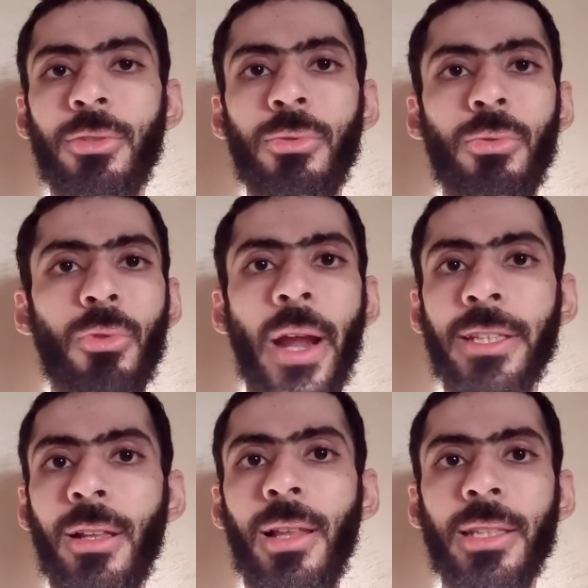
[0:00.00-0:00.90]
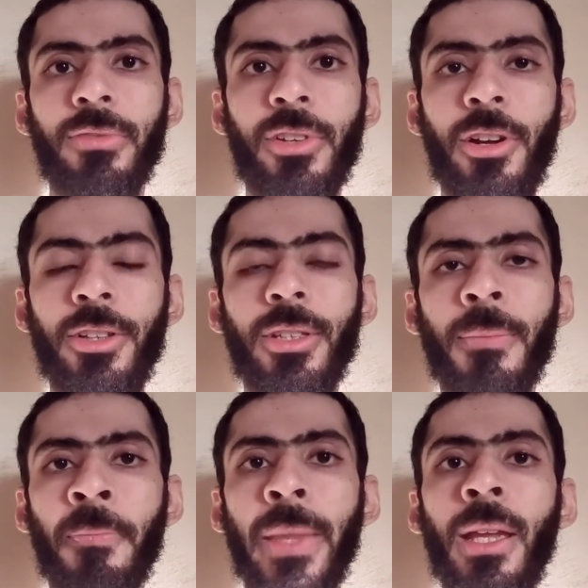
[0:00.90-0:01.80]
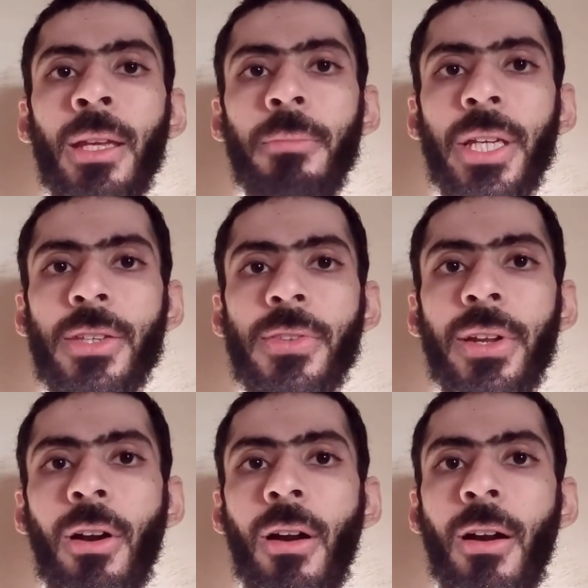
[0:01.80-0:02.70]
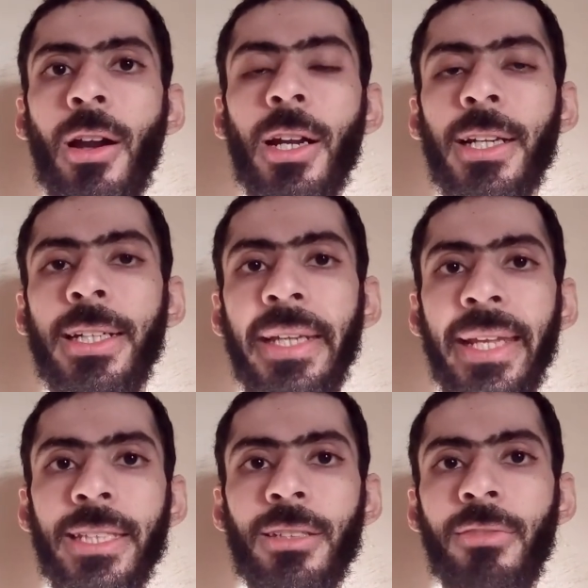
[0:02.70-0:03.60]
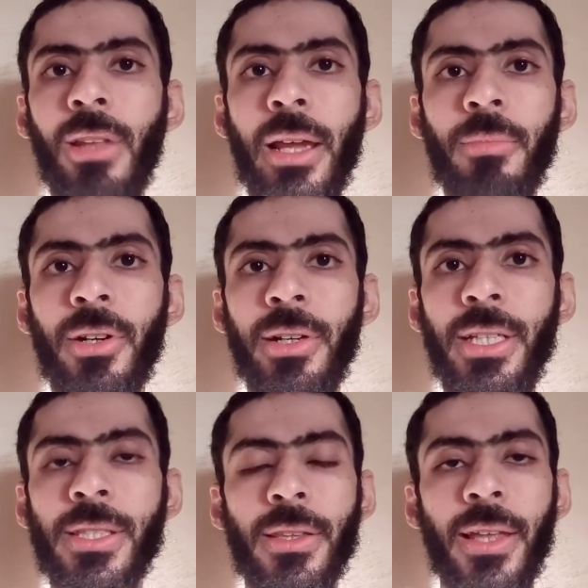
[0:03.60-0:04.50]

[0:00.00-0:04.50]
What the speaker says: write a lot of code, because there are native libraries that you